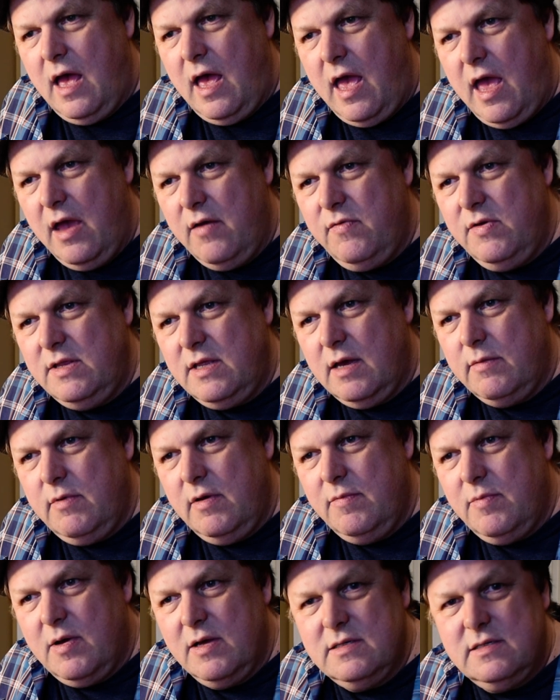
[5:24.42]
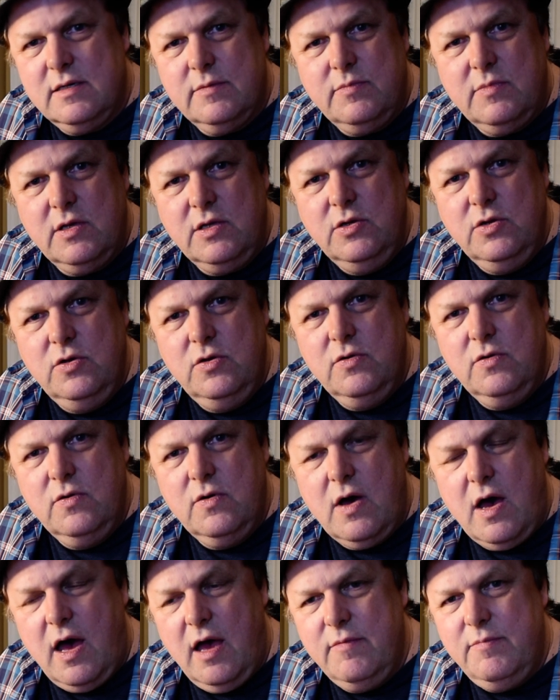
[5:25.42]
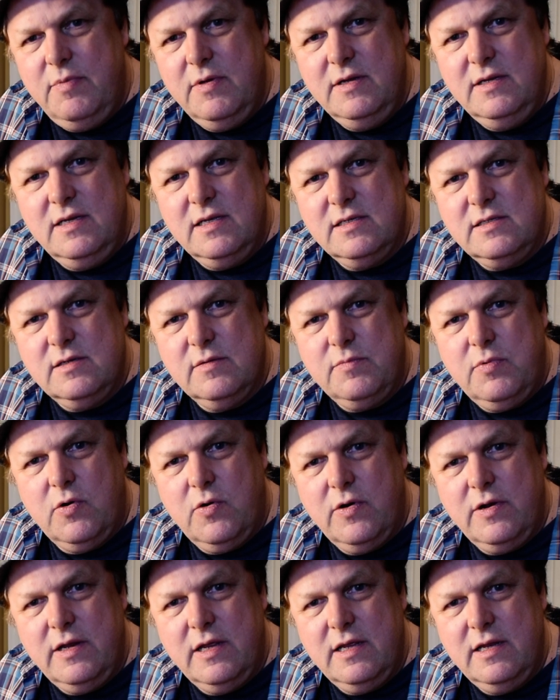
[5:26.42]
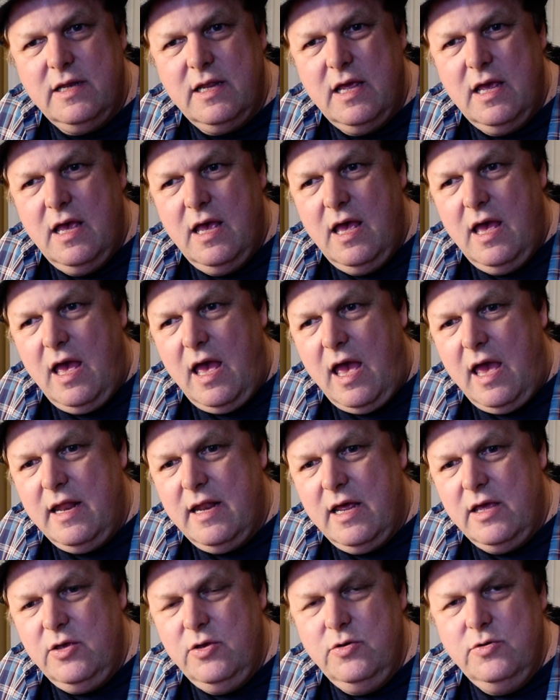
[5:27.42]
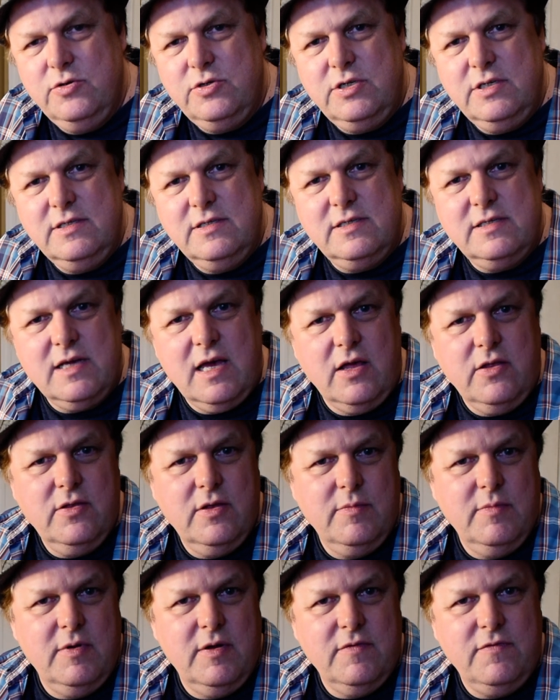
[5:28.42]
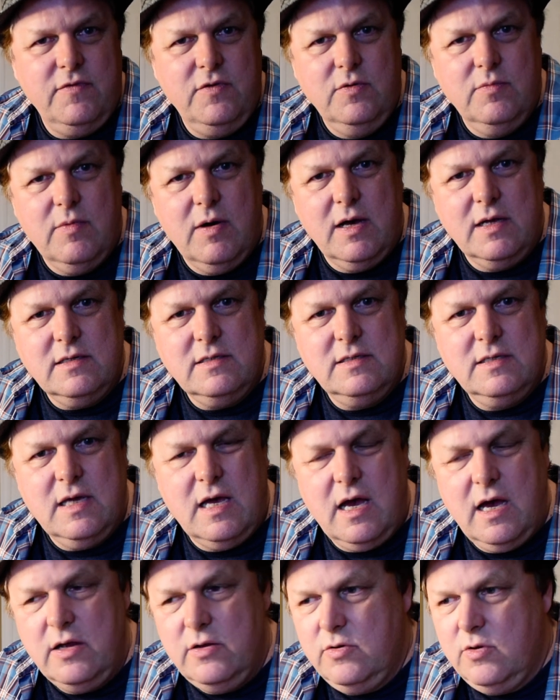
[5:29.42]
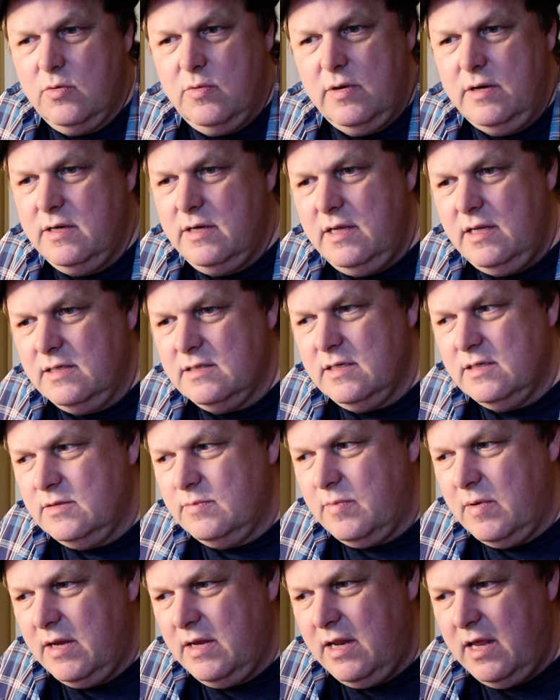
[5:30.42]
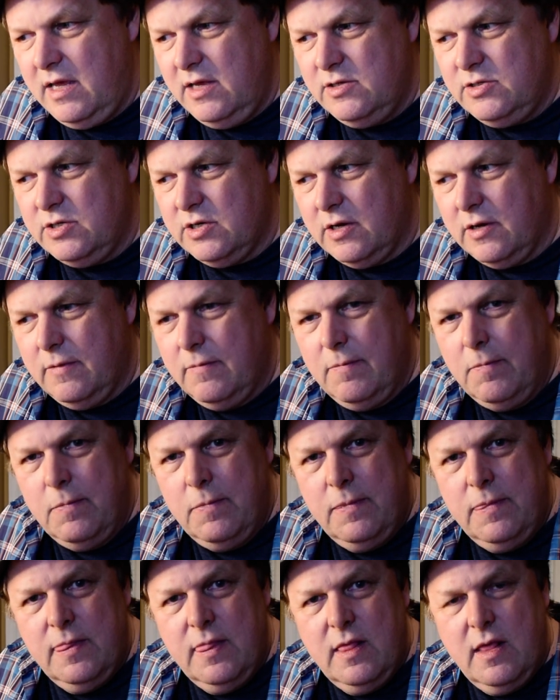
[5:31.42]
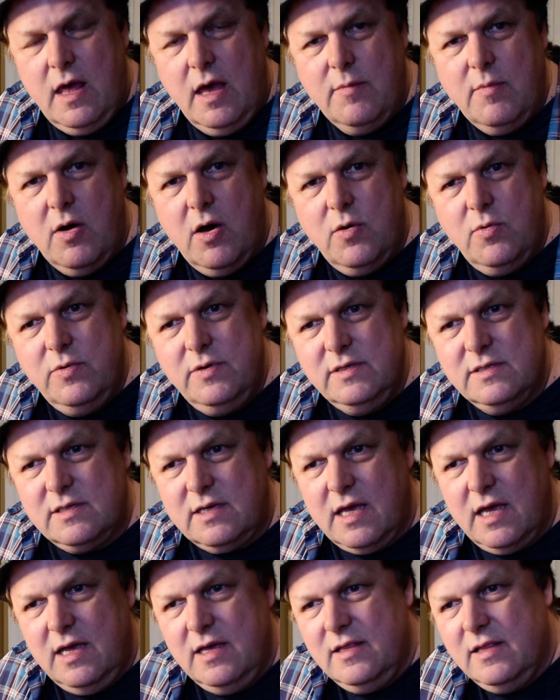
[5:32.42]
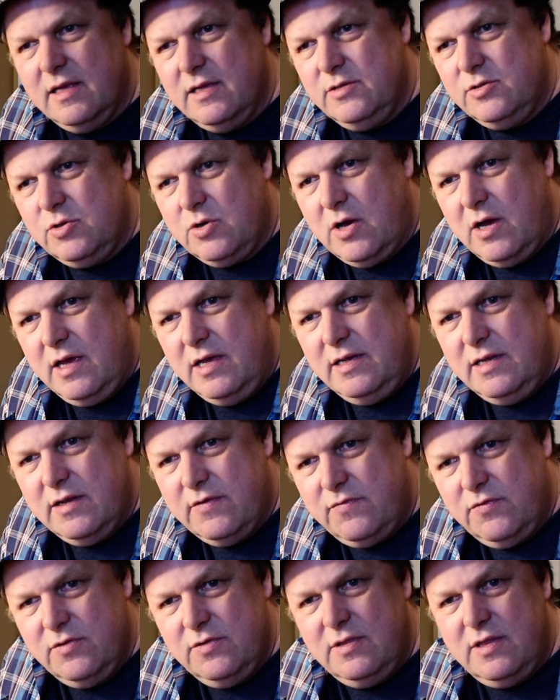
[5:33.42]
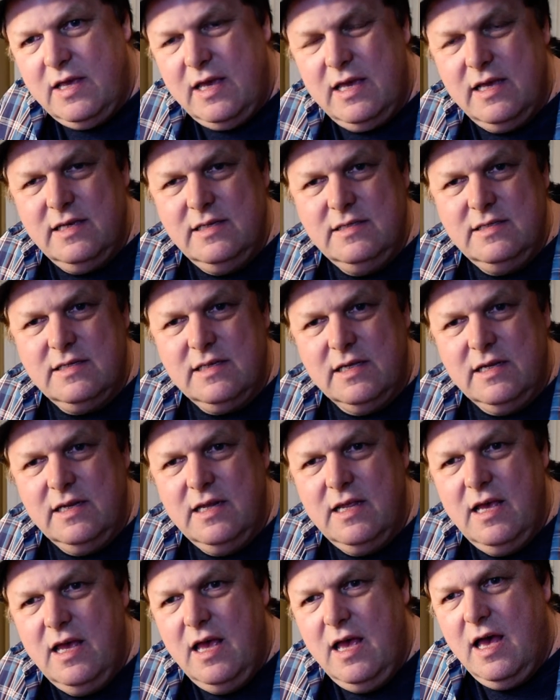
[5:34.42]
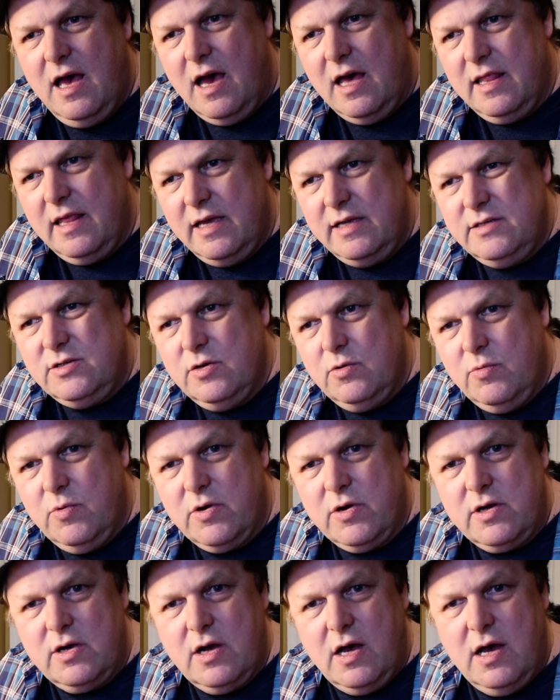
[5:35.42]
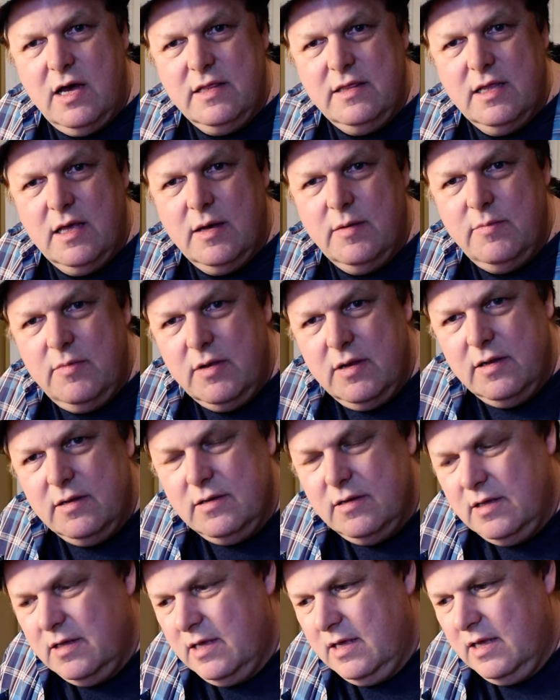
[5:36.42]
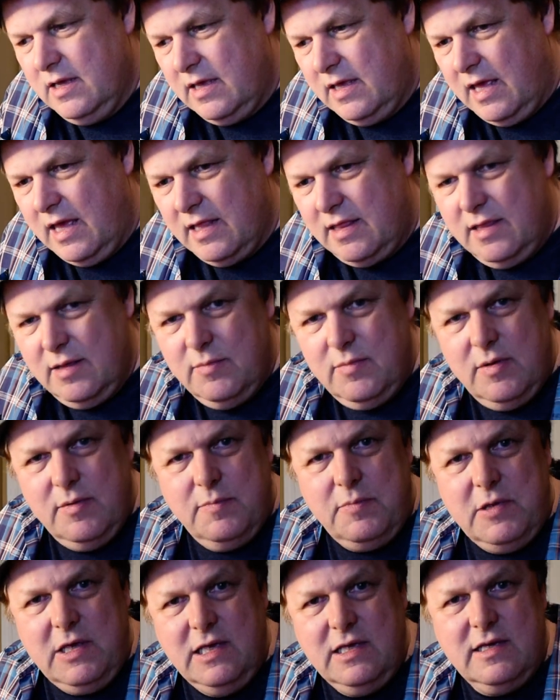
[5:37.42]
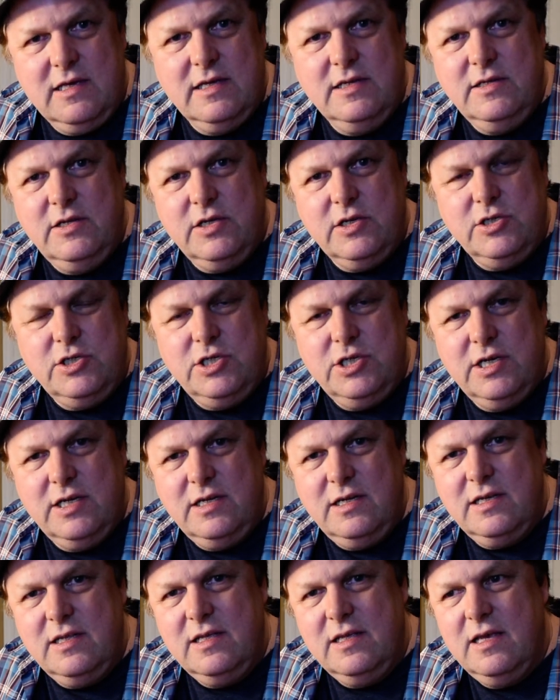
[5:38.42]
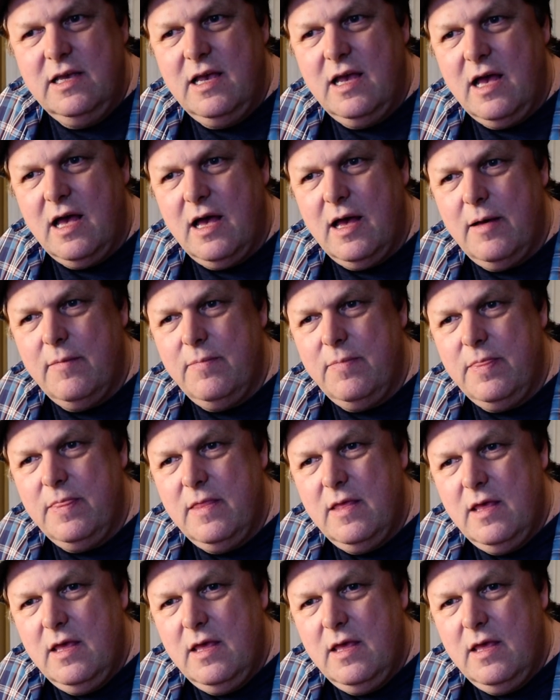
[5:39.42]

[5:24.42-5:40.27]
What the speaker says: Every time I bought something new, I've been disappointed, and I usually sell them in a few months. I don't know what it is, it's my nature. I'm always kind of like trying different things, and I like to work on them and get them in peak condition. And